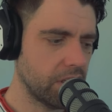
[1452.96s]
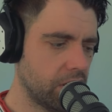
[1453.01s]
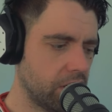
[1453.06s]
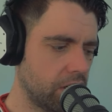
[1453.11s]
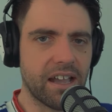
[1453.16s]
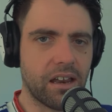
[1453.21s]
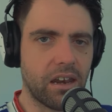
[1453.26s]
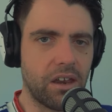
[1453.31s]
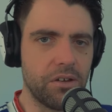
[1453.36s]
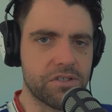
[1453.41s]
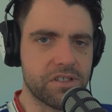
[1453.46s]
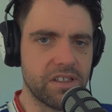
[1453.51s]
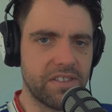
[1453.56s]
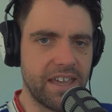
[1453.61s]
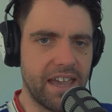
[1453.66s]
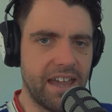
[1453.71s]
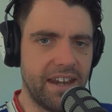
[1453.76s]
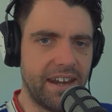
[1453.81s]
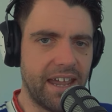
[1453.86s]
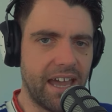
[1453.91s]
Close to
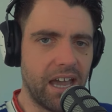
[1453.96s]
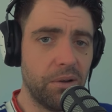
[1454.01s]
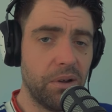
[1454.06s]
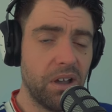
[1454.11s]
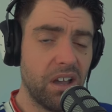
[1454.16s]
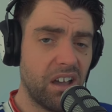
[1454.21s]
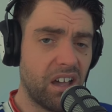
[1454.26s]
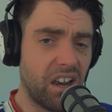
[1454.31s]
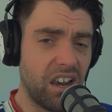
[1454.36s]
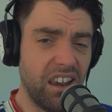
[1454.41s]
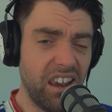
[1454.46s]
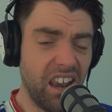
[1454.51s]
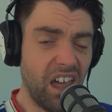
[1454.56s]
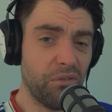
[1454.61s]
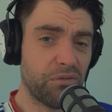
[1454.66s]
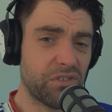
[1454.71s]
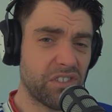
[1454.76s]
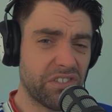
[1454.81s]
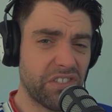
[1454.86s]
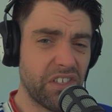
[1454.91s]
the end now.
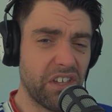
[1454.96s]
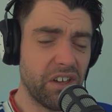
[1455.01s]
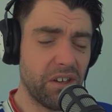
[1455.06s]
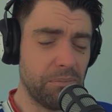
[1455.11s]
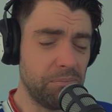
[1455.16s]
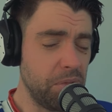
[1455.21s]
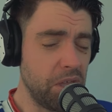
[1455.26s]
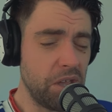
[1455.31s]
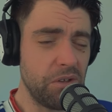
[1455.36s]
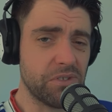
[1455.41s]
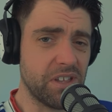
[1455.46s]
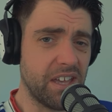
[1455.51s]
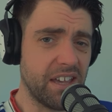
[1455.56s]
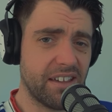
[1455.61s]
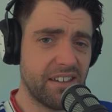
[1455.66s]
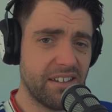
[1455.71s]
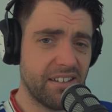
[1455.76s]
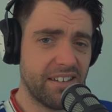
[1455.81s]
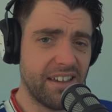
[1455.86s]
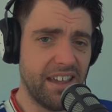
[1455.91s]
Loved the
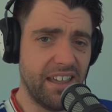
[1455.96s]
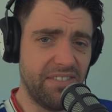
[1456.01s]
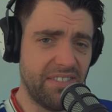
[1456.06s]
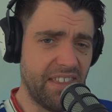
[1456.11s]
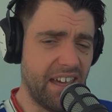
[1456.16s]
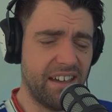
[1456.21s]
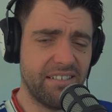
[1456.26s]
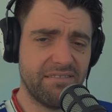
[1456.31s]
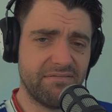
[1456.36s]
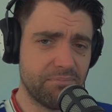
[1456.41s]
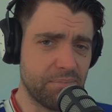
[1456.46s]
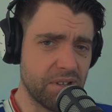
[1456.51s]
music in that